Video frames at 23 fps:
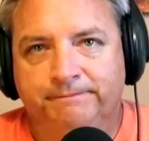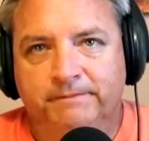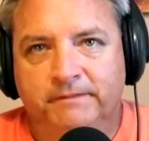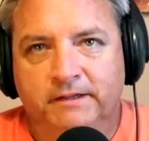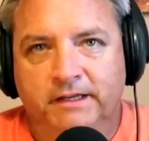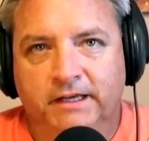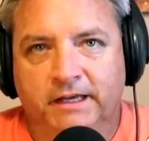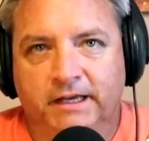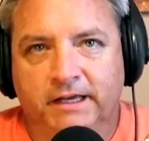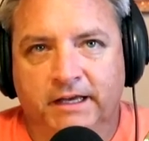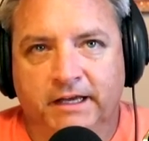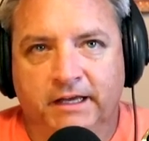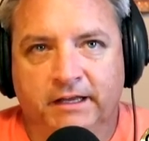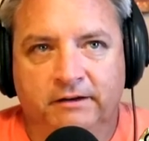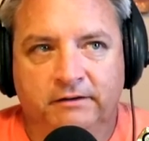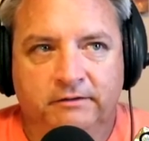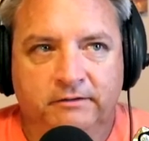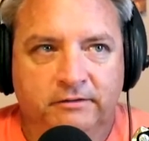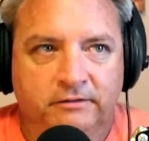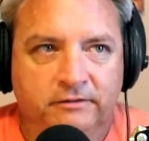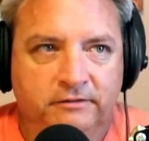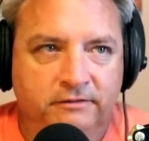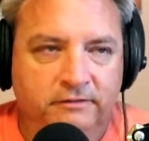
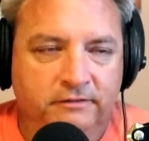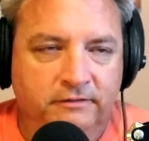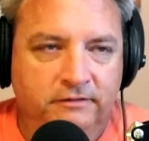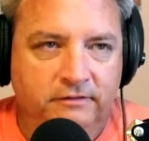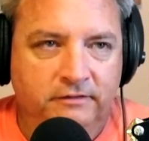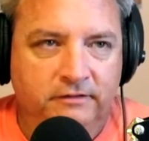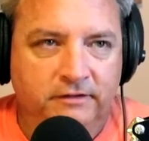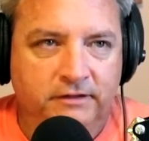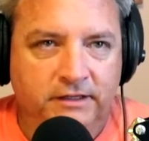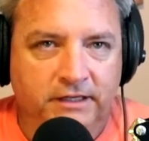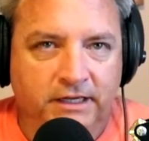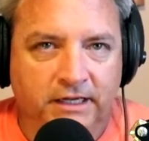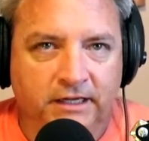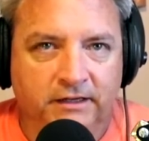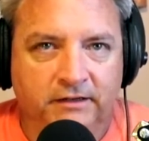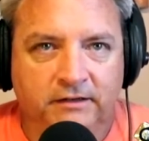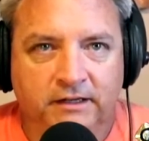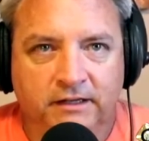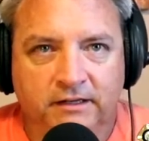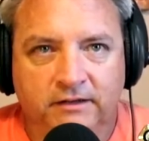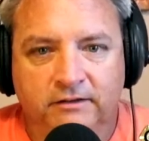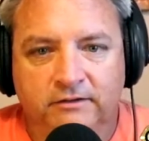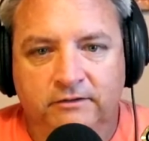And in
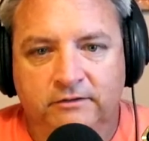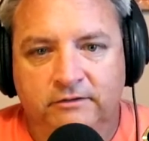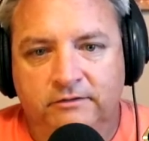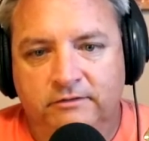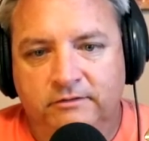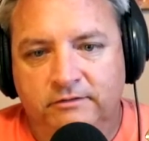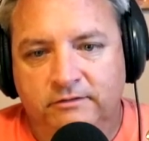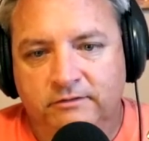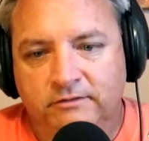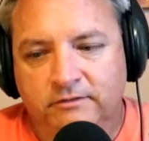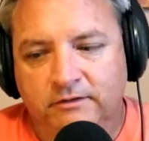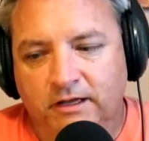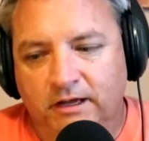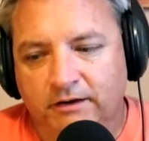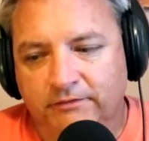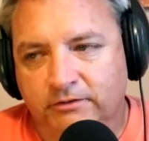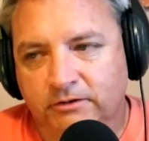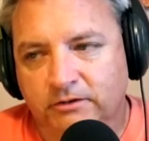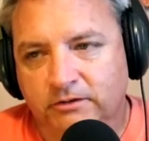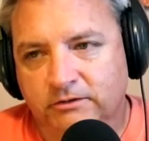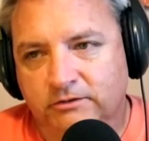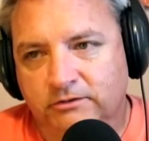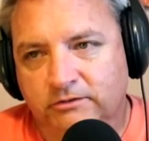his
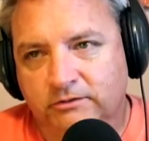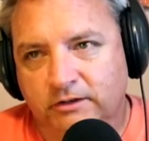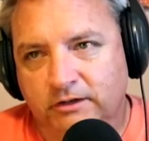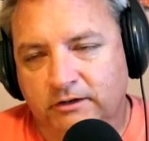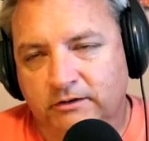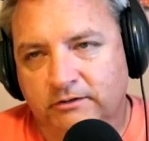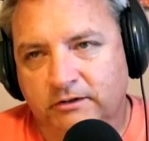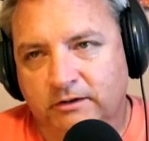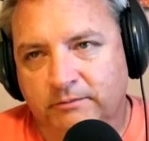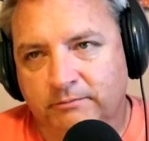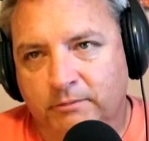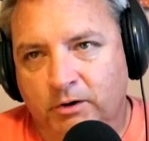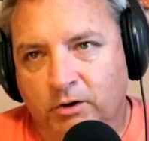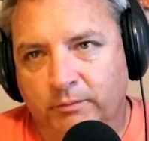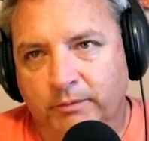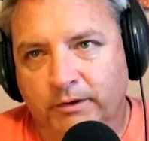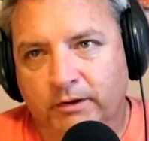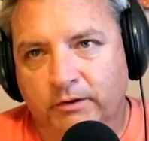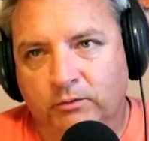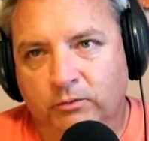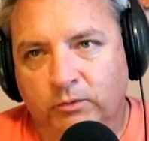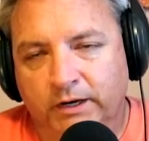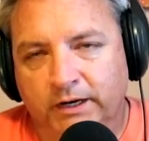efforts, there's a
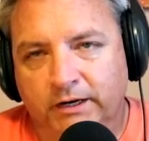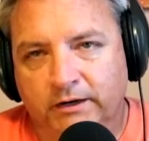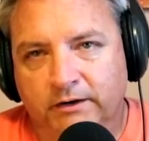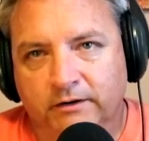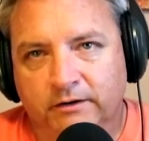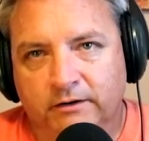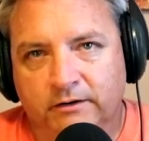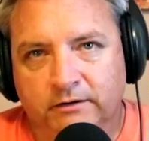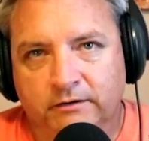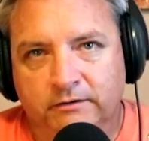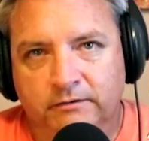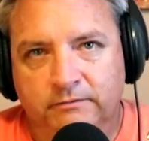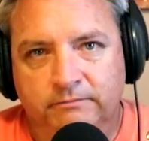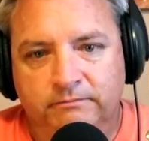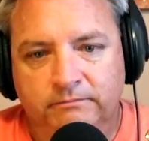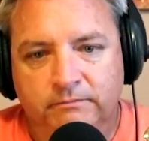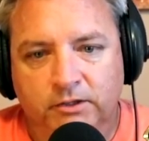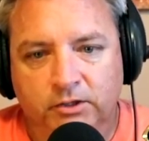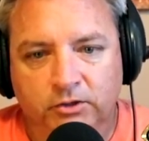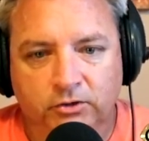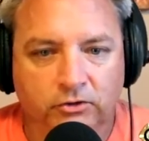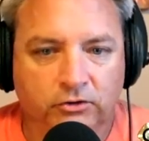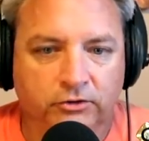moment where
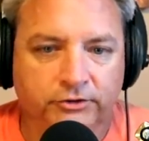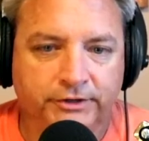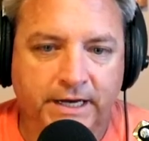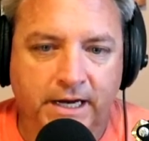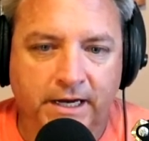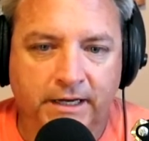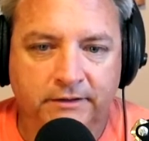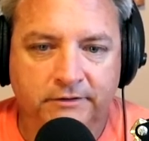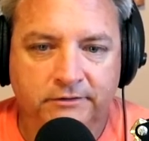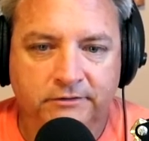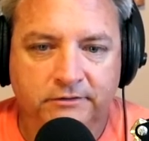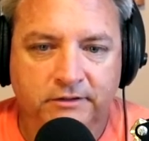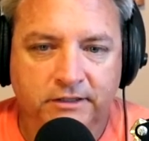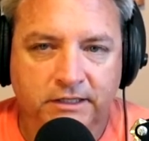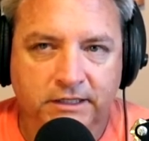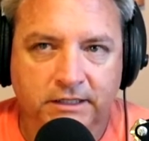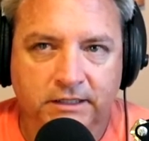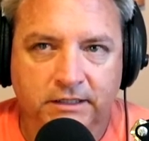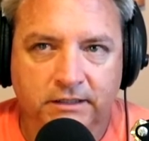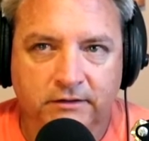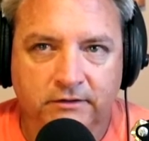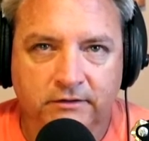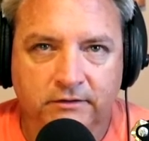a girl dies,
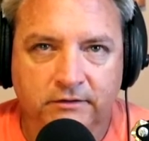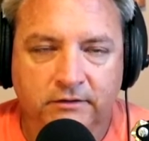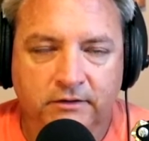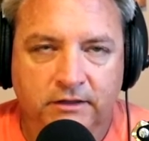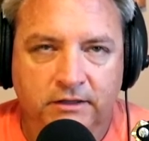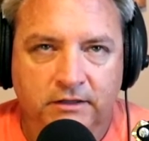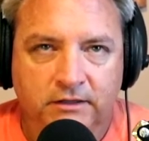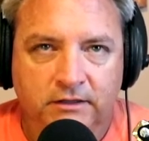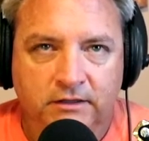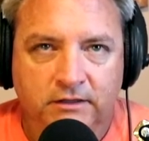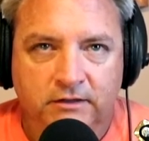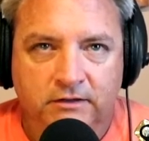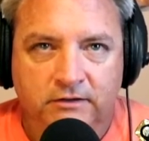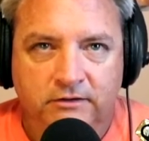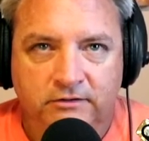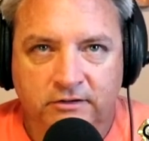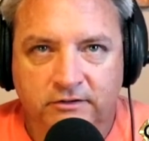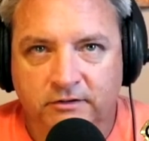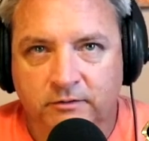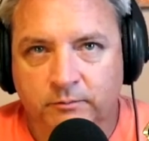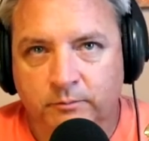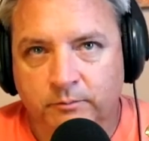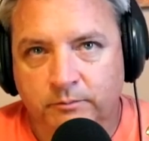and
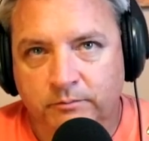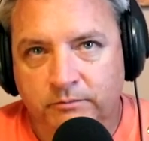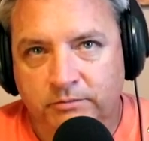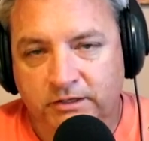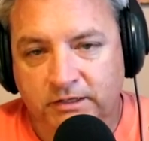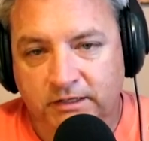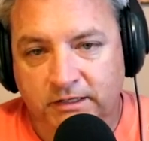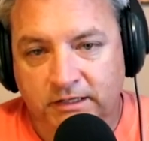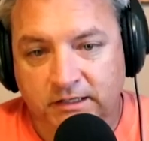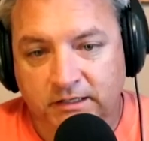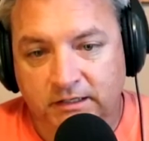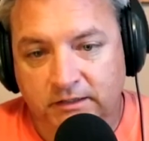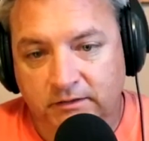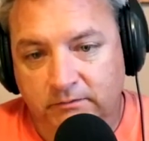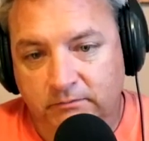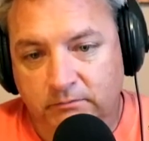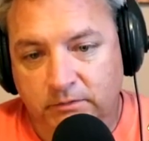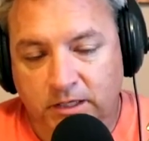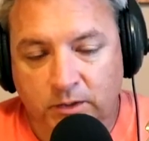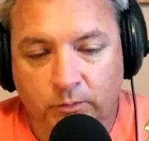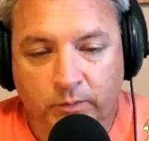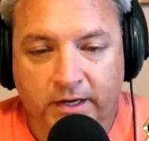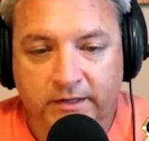he
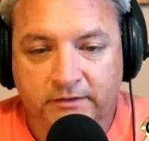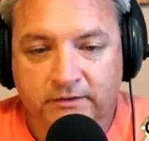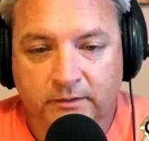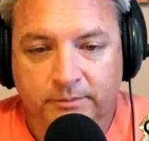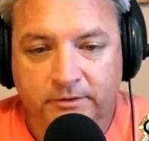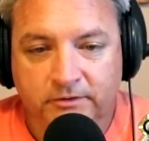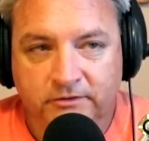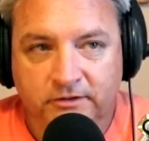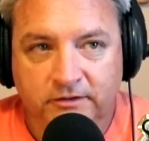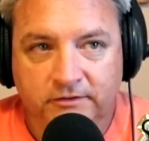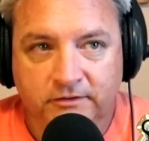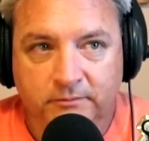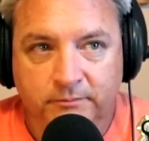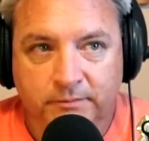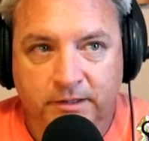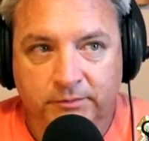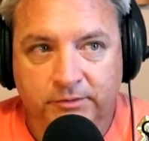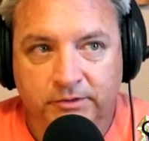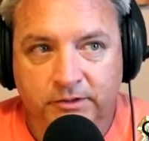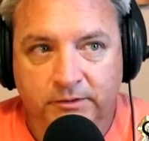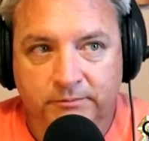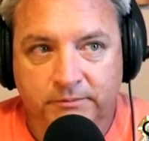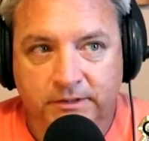wakes up and she's in bed
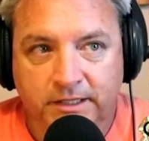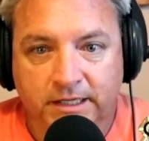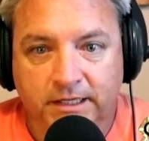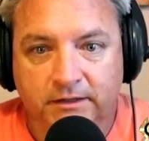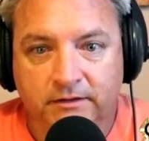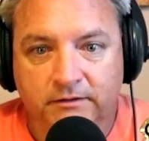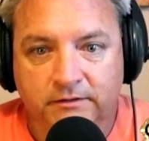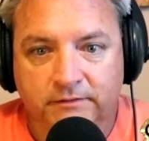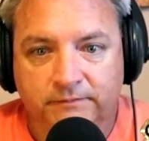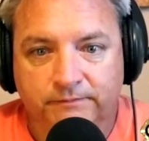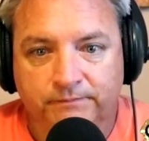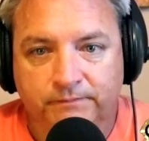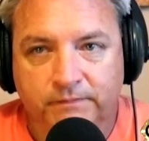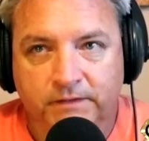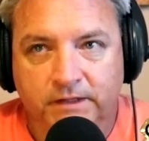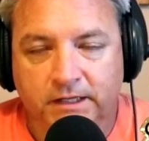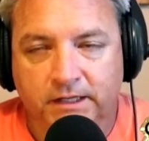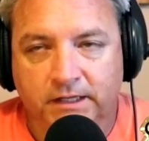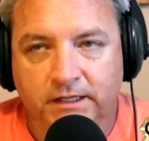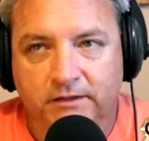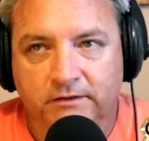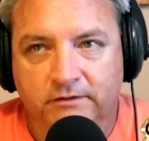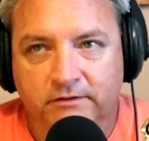with him dead.
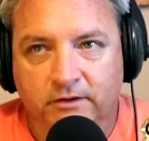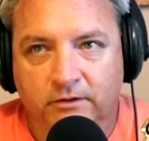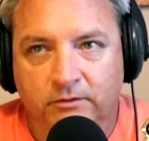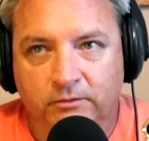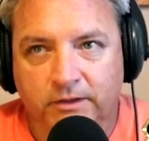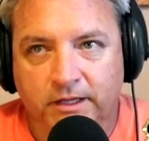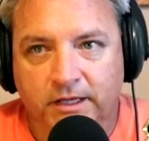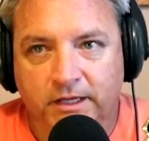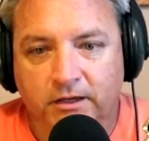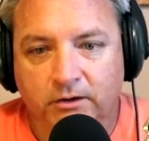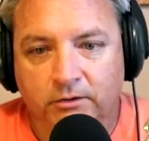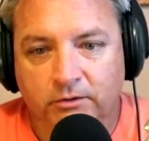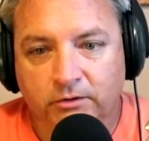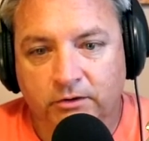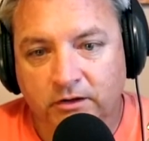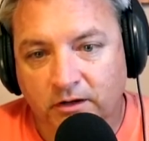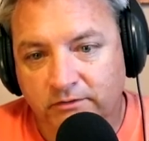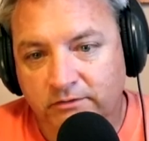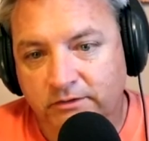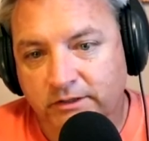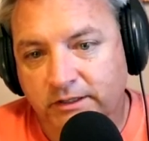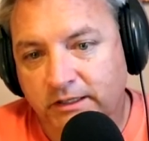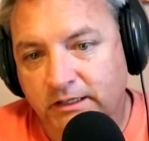And so they go to
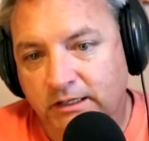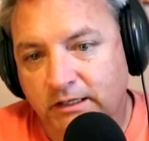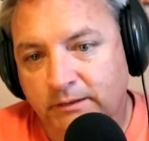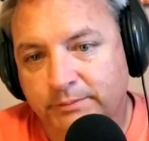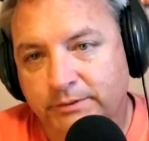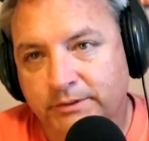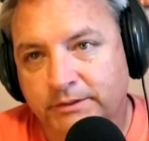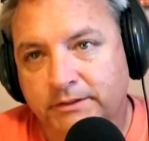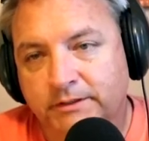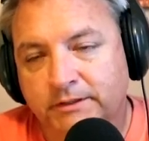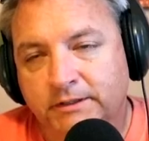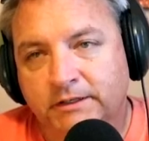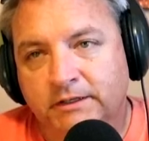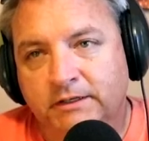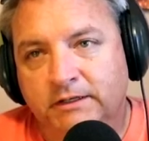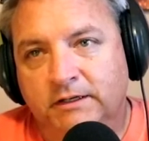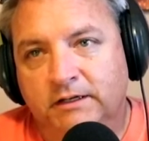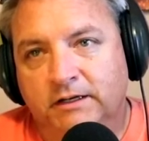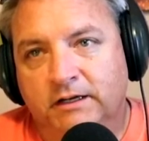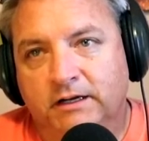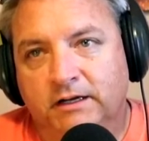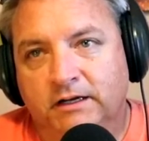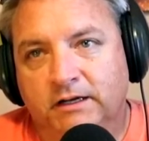cover it up
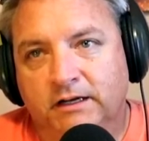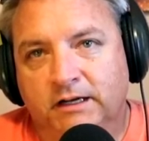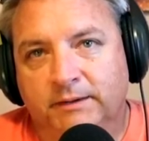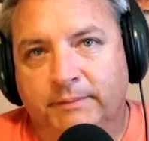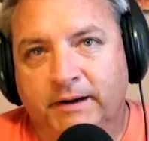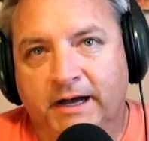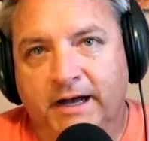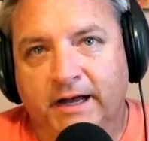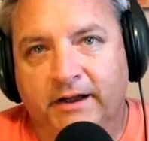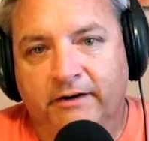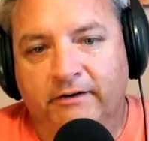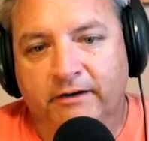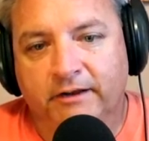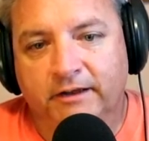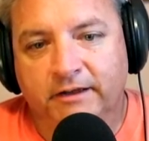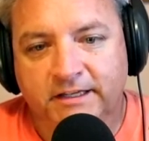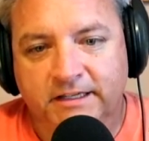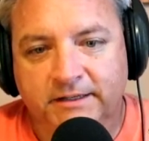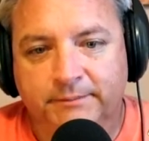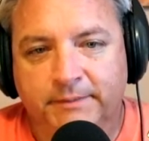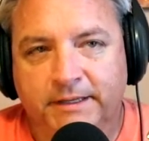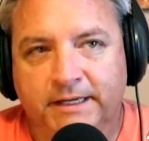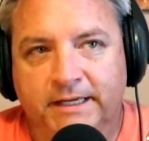by hiring a
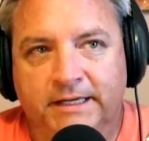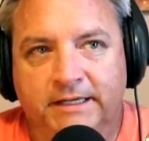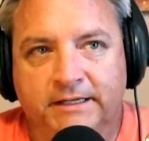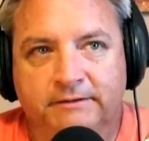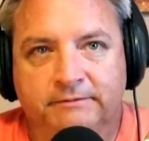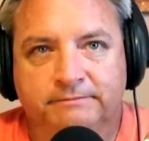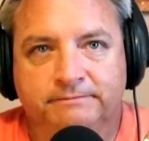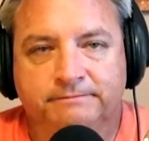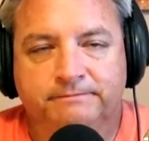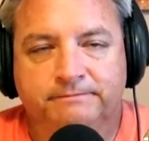hitman,